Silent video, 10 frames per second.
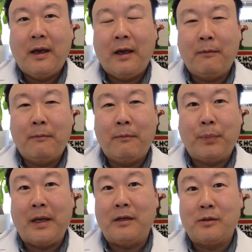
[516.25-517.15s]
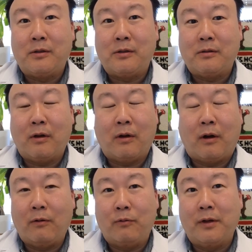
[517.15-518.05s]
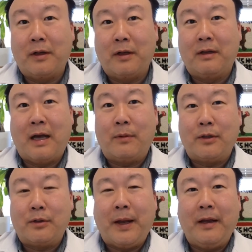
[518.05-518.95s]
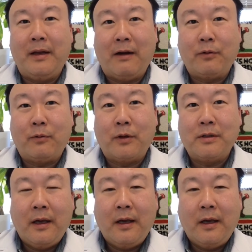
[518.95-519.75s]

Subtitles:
and patients aren't really in that much pain afterwards.